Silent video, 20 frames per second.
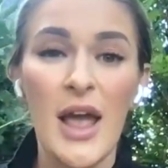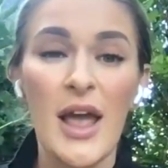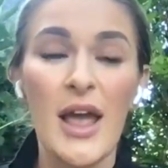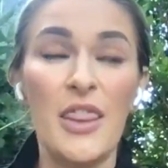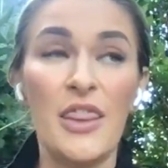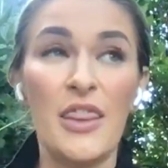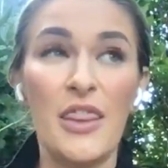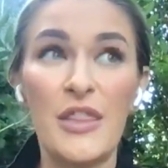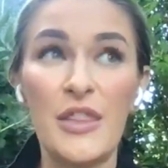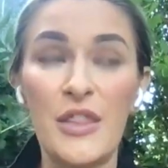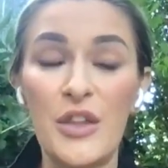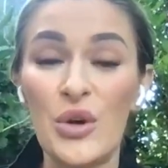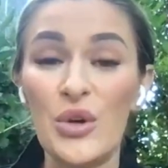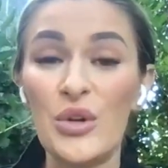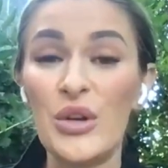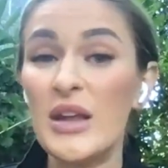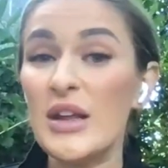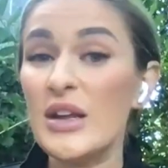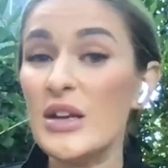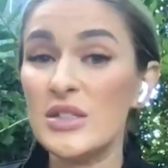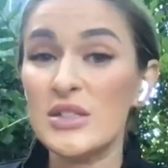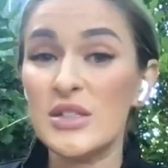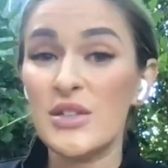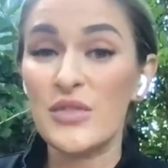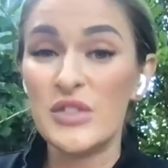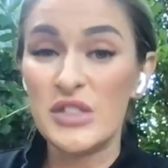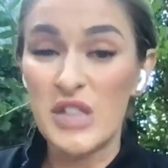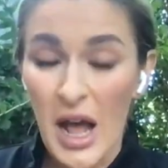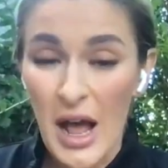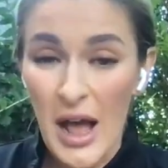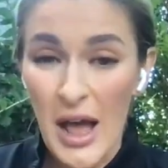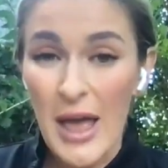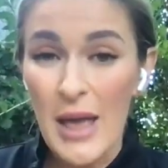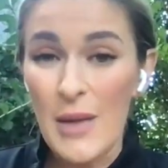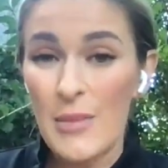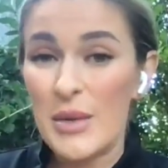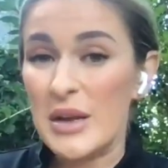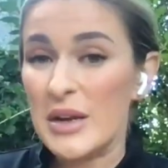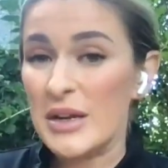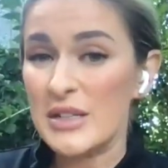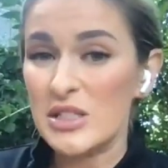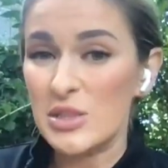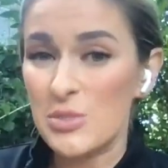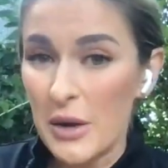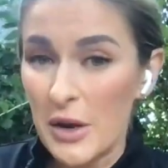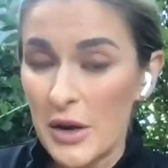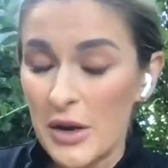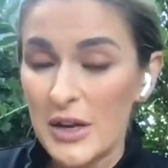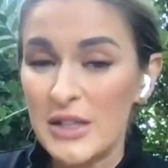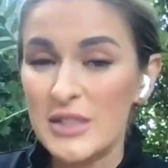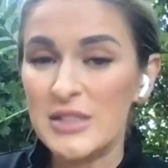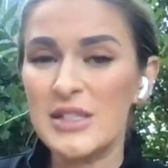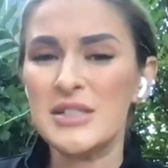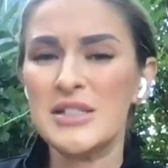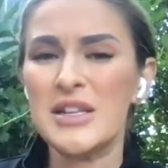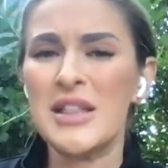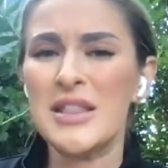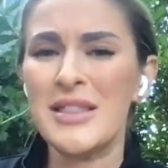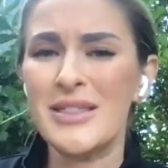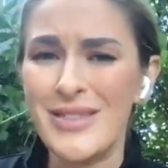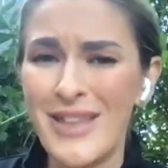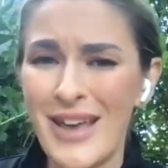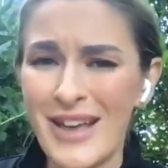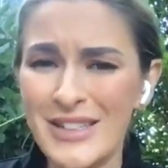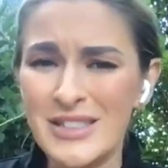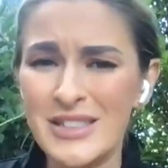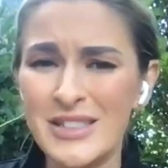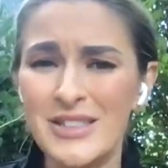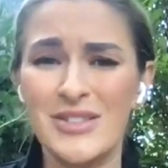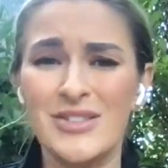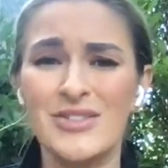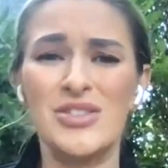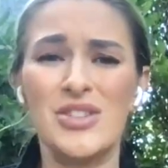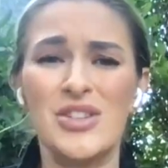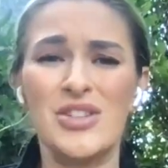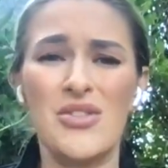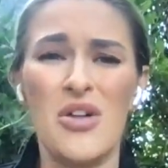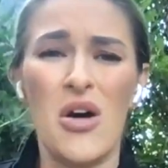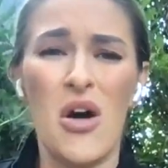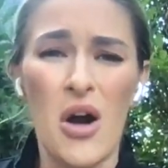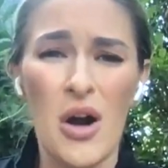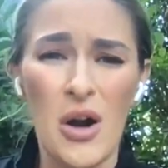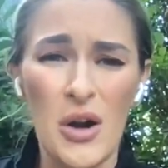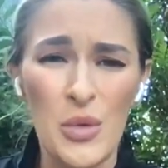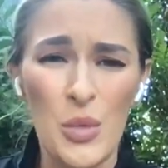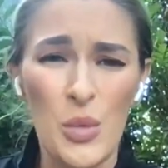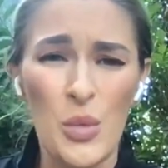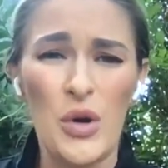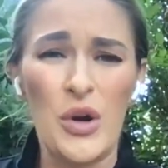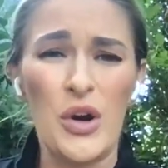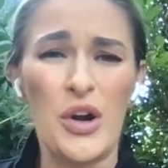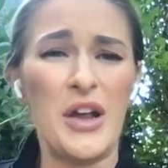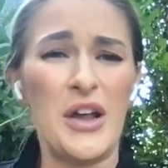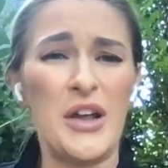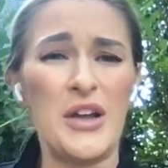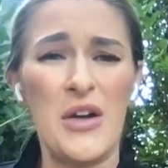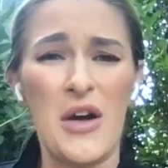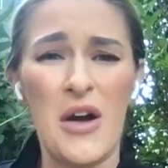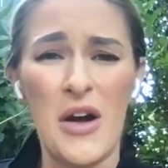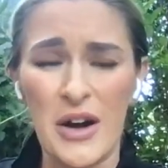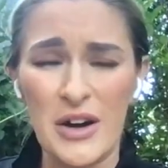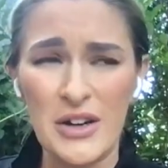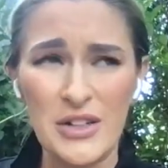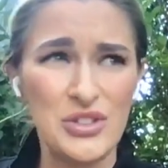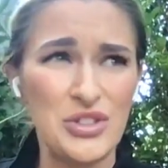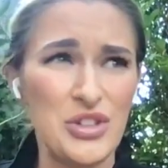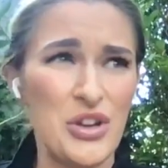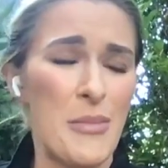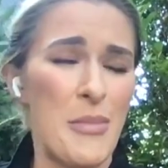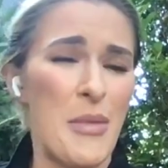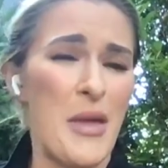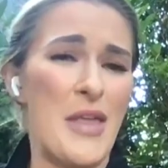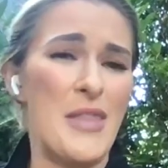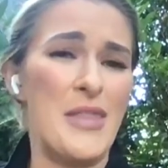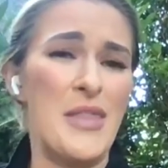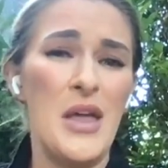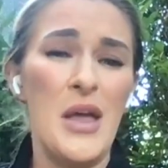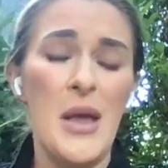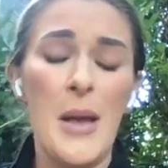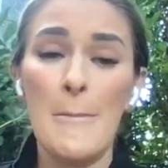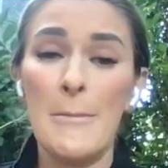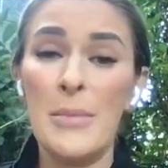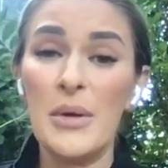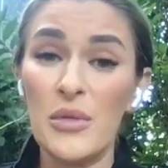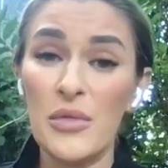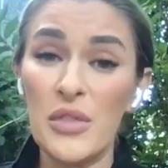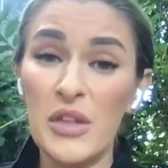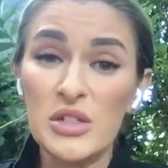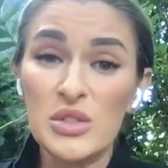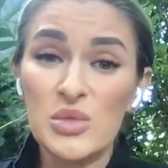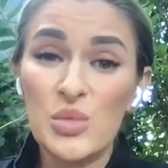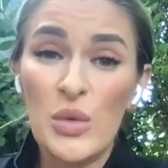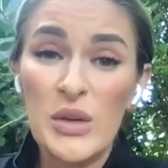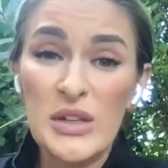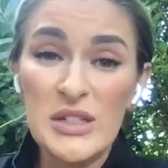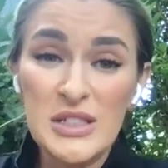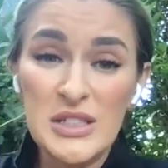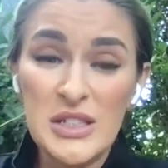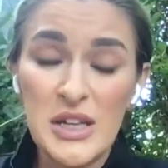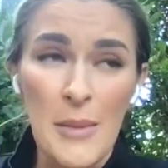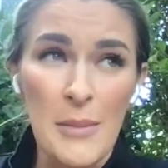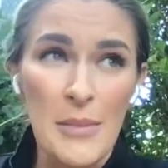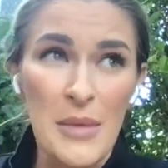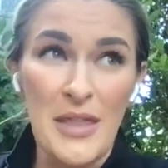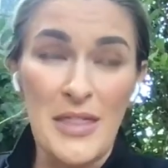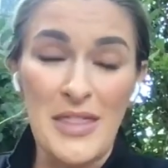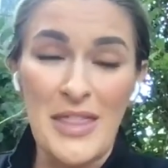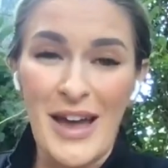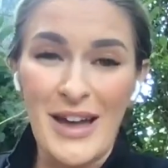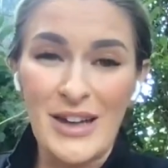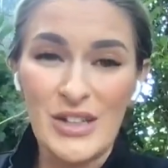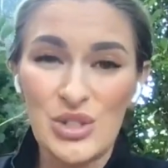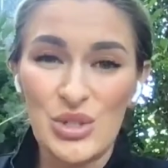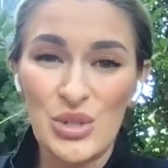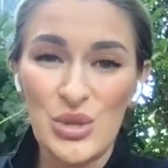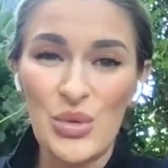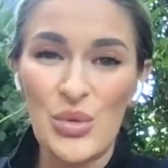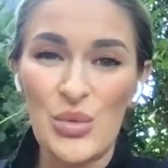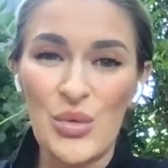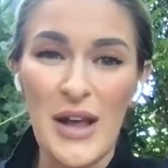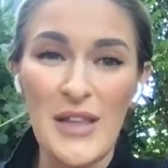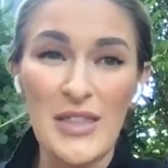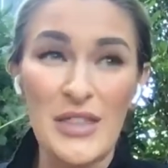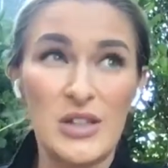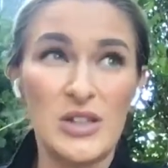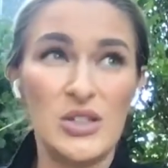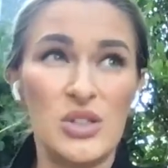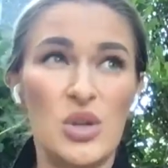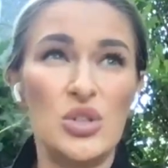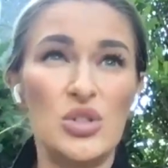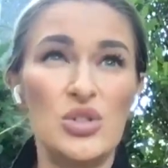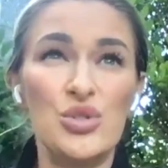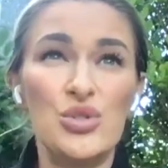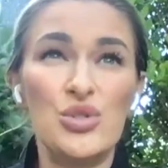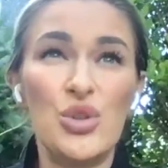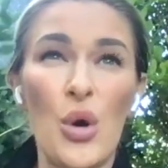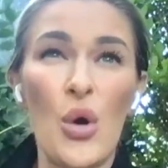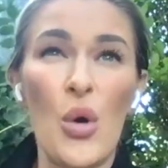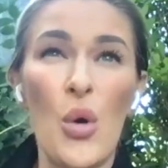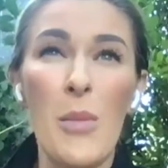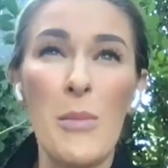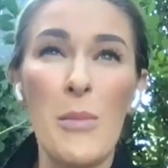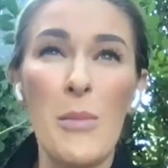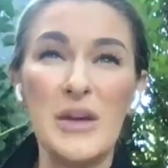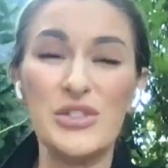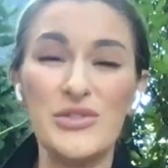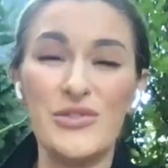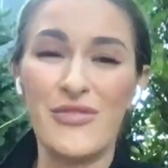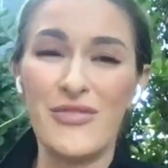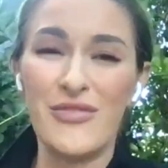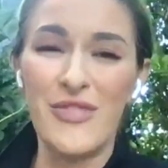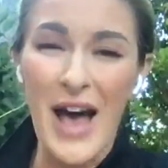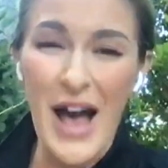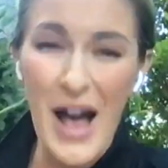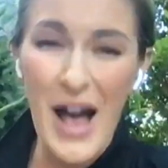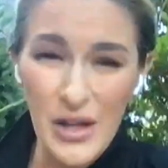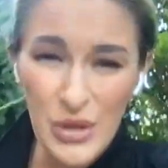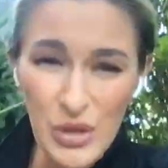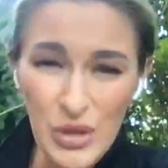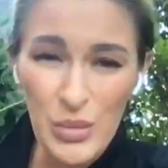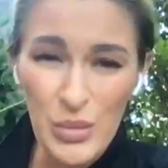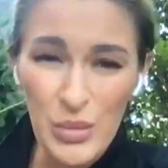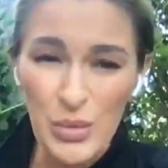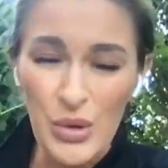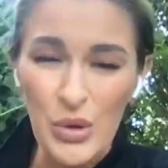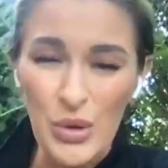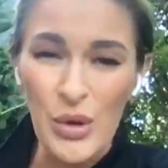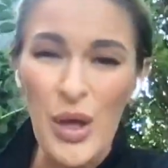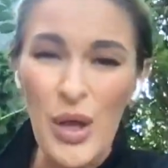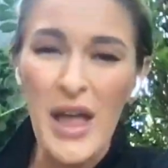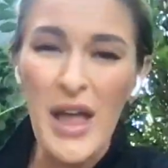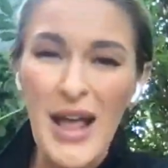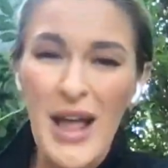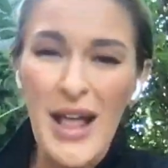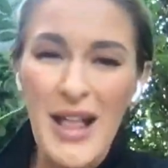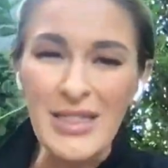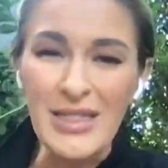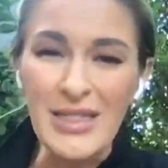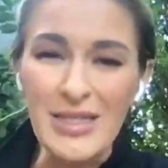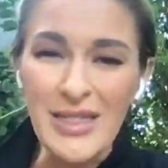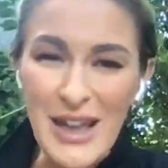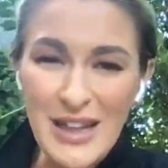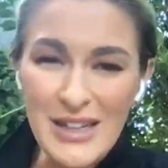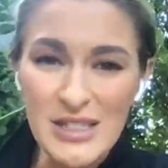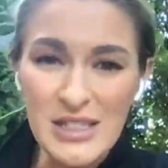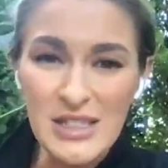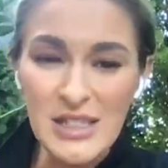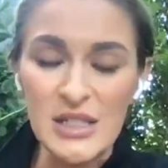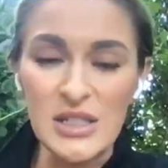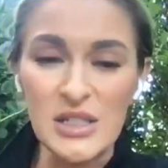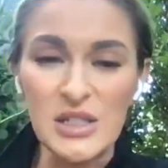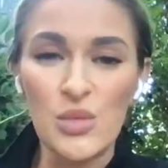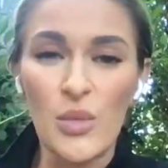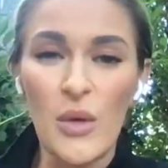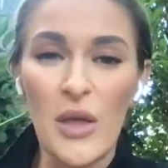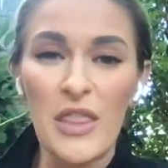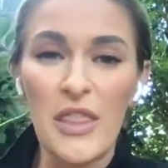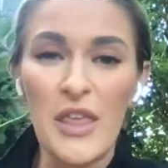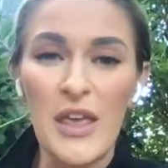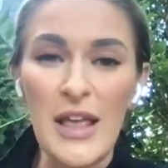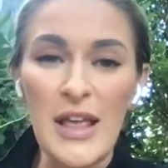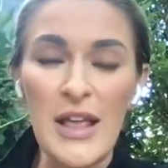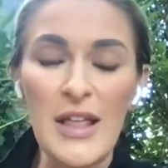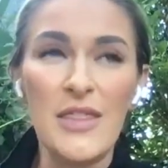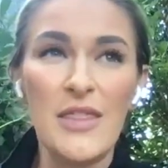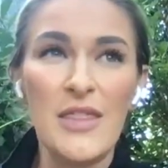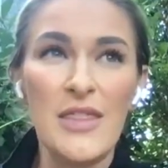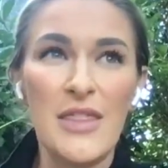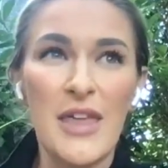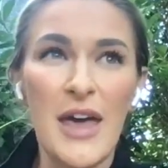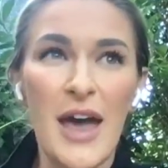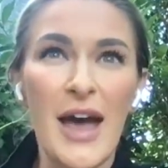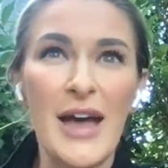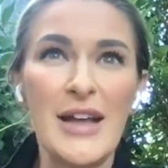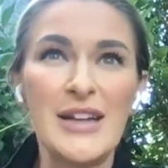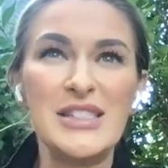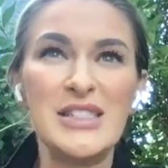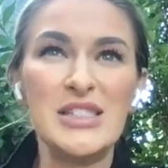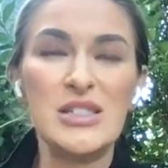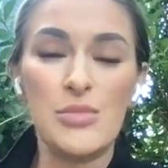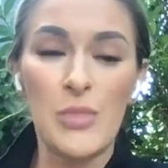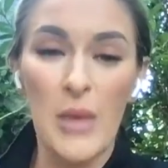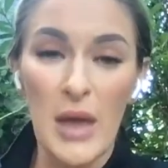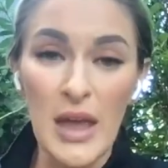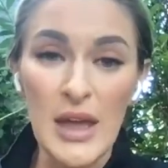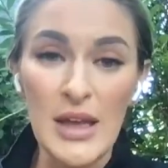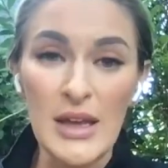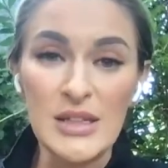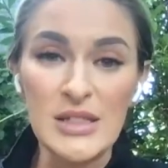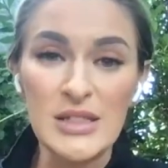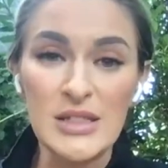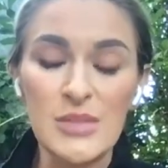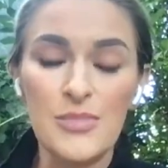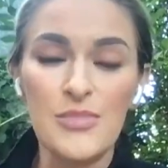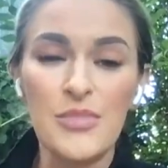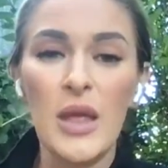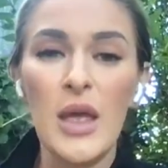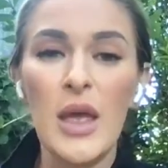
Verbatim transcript: and 30 years of time and experiences and lessons and hard work and hardship and but there's wisdom in that too right there's so much valuable lessons within that space